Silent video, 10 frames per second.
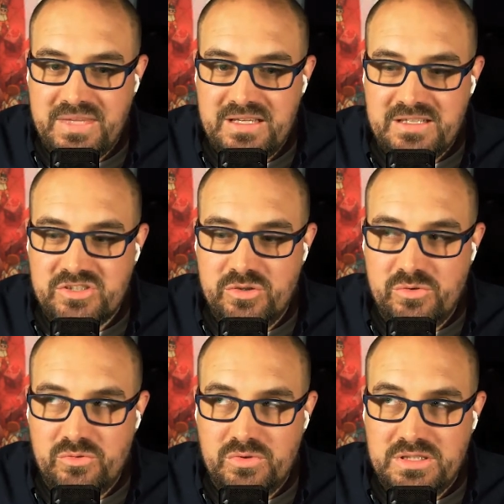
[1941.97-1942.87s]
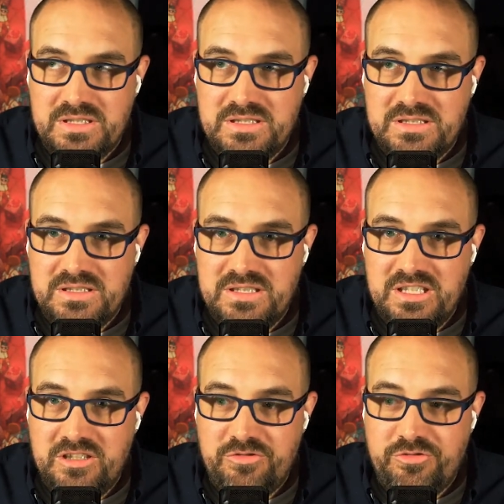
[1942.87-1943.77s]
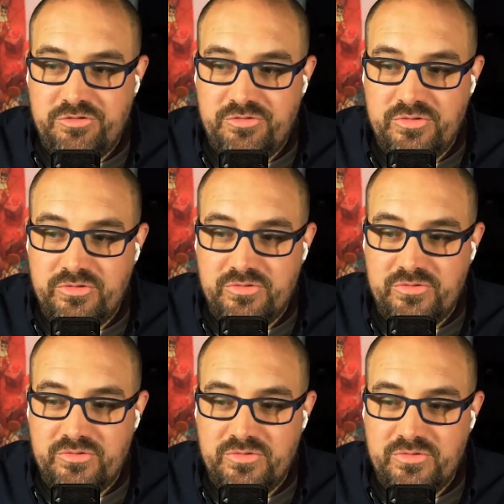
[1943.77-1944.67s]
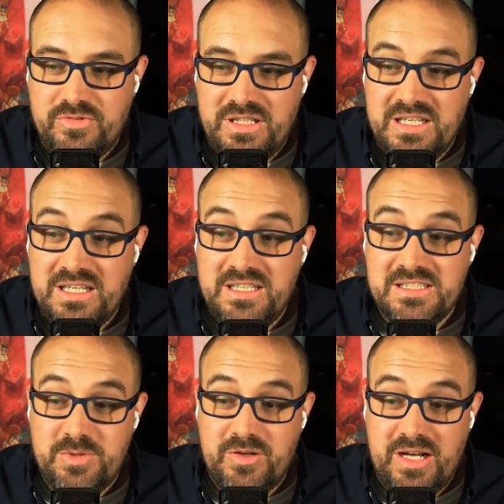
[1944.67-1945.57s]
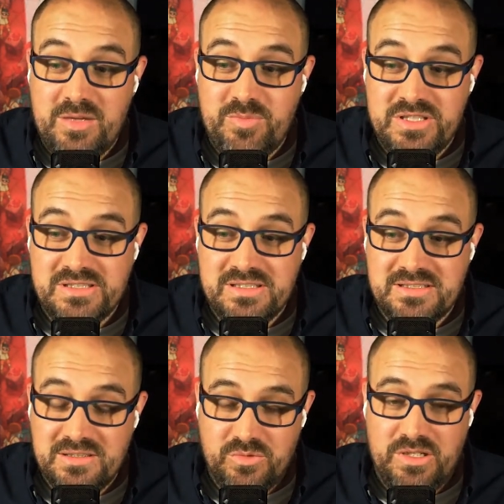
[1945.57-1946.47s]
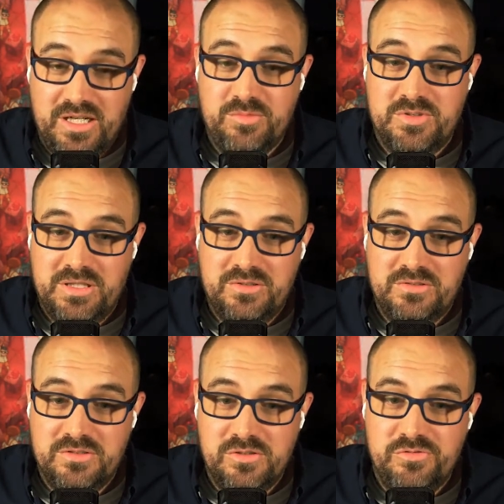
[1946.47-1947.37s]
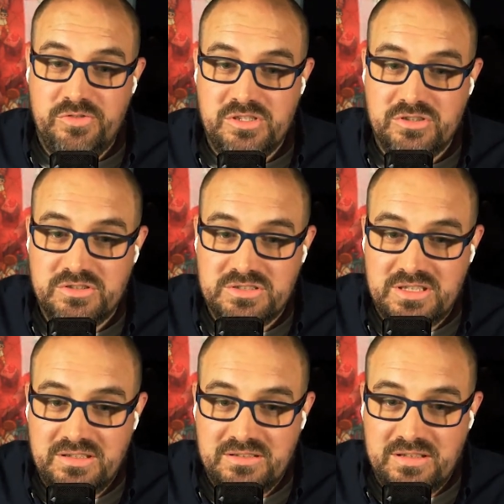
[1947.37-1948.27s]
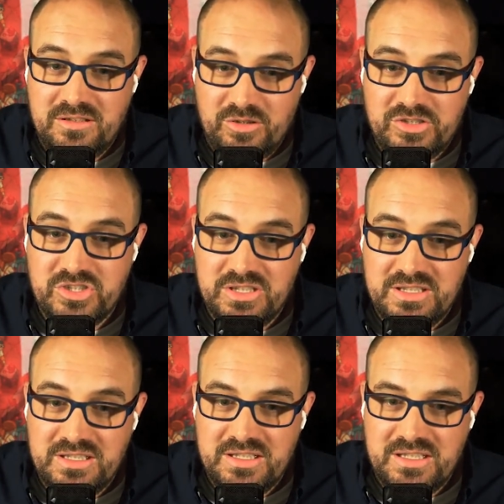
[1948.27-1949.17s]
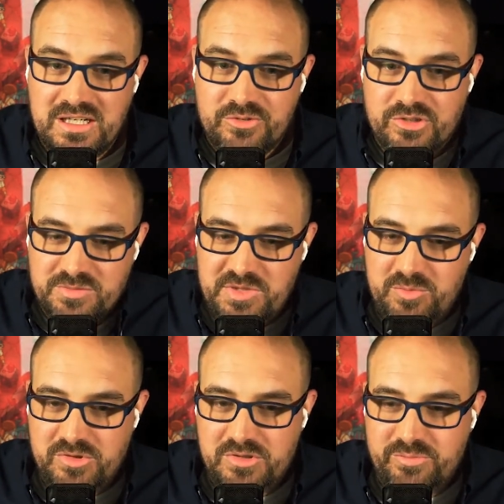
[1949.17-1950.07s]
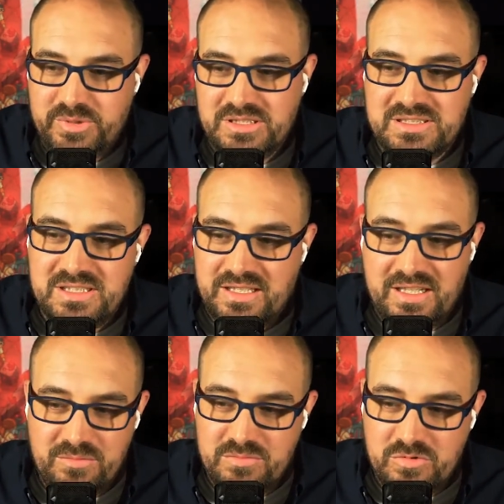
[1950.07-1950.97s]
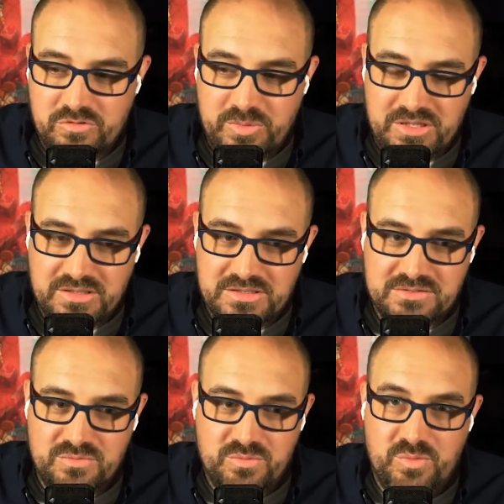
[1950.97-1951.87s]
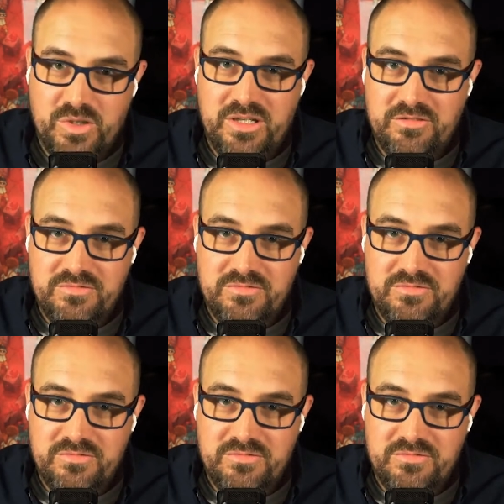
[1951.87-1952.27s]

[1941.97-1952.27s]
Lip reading: So if it is about hype in the sense that we're hyped about the new features and launching it and getting it out there to people, but it's not a hype move because we're not,